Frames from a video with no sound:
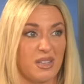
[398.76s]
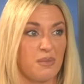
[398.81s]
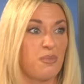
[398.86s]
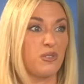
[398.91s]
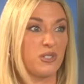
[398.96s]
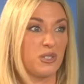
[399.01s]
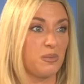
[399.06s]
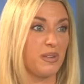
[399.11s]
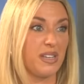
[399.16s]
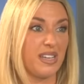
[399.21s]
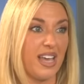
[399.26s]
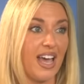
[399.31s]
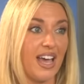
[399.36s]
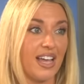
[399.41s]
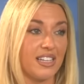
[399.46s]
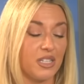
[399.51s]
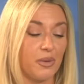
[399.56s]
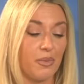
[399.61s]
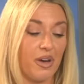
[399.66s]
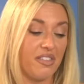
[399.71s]
possibly
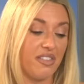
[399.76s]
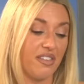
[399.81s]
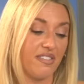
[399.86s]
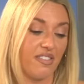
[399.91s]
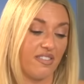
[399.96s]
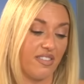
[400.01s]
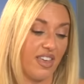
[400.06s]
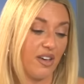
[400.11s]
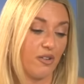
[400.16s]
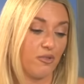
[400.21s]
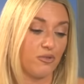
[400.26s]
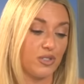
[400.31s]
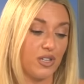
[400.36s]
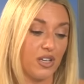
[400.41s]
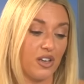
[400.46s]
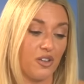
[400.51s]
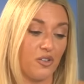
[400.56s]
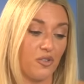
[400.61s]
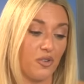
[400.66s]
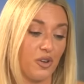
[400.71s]
can. So I think that they're
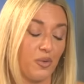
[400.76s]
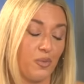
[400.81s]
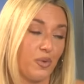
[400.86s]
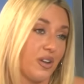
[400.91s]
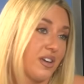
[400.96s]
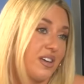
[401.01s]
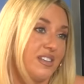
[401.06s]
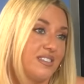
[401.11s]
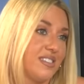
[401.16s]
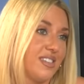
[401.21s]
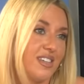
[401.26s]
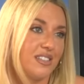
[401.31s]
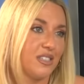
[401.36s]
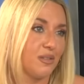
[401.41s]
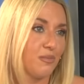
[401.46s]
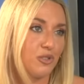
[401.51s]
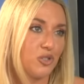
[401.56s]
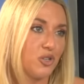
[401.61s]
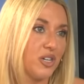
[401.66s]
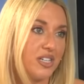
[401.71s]
also going to want to concede
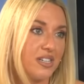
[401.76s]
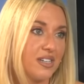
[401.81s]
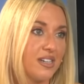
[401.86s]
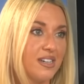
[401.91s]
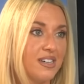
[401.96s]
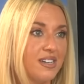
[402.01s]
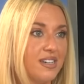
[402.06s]
to Madrid.